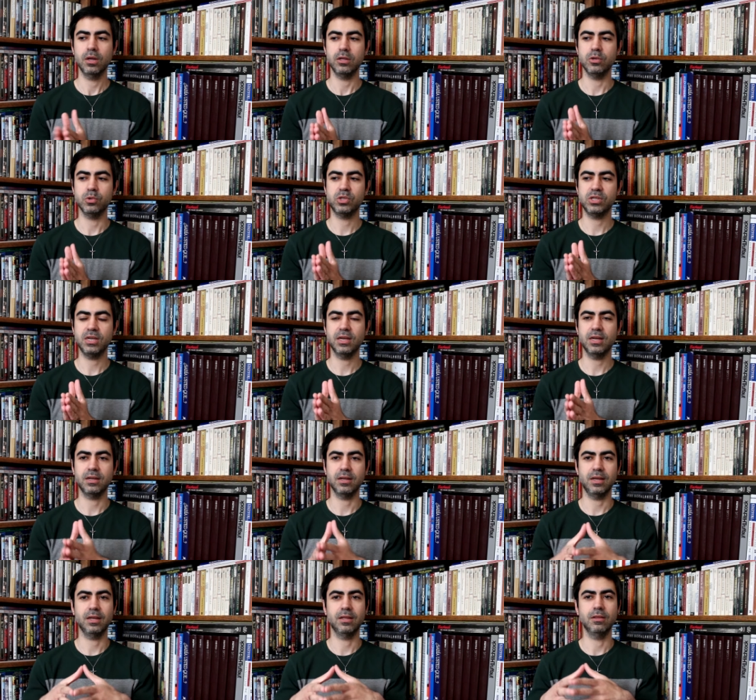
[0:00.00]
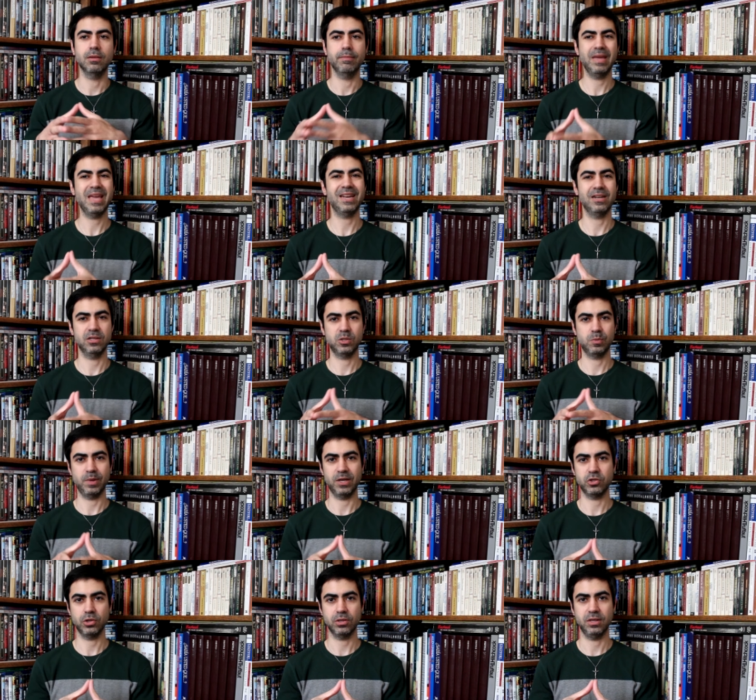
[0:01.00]
You see it in the men,
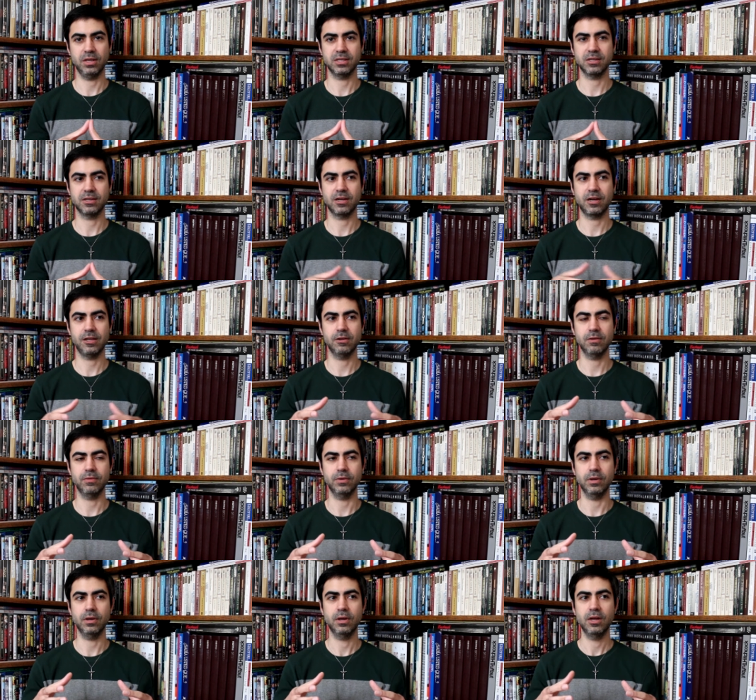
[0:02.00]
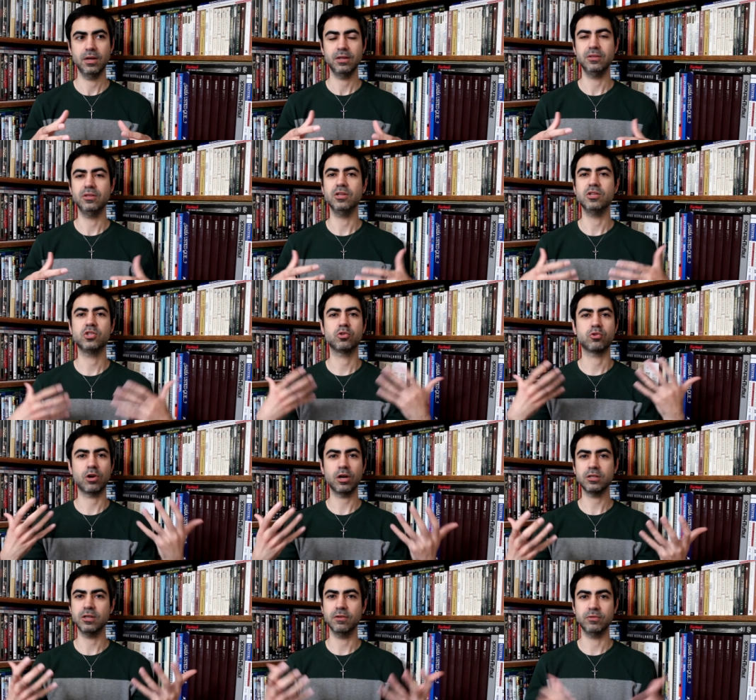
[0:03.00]
especially, as a kind of a
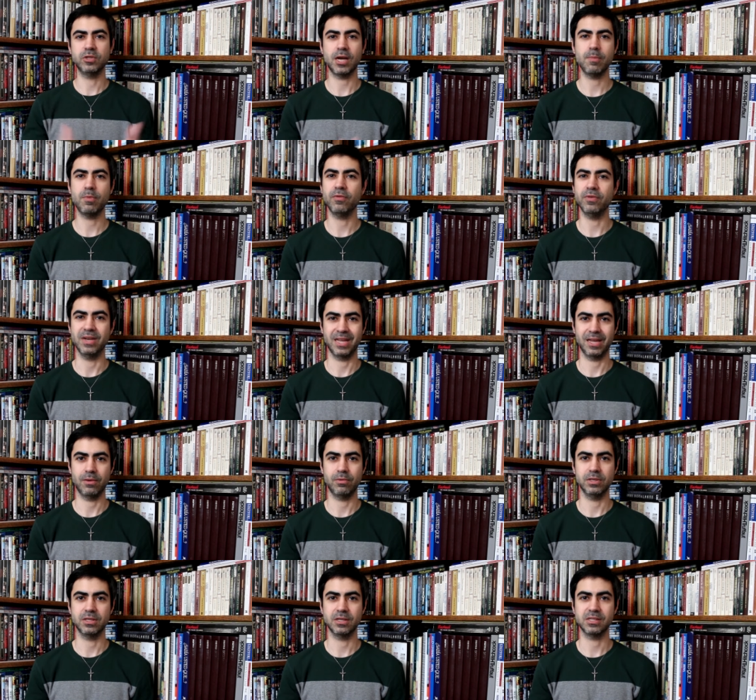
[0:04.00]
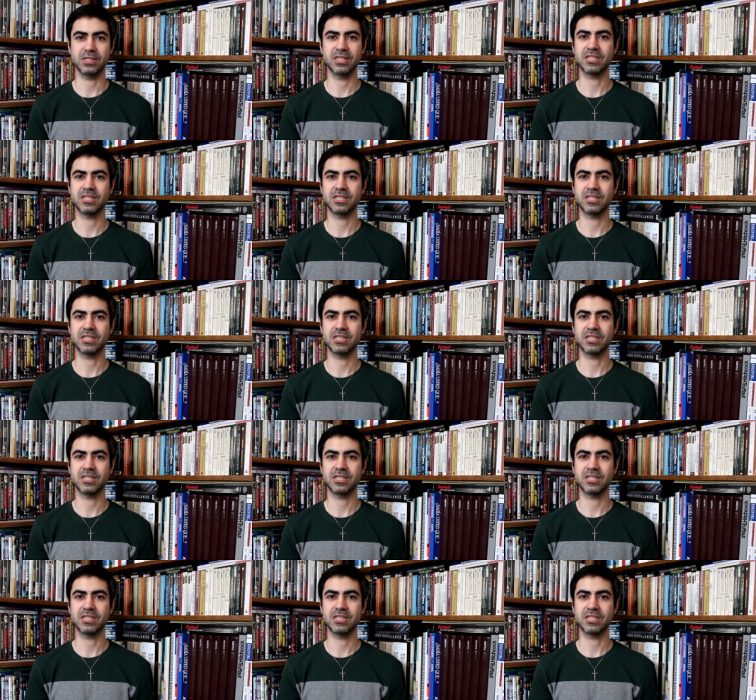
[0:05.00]
destructive type of inheritance.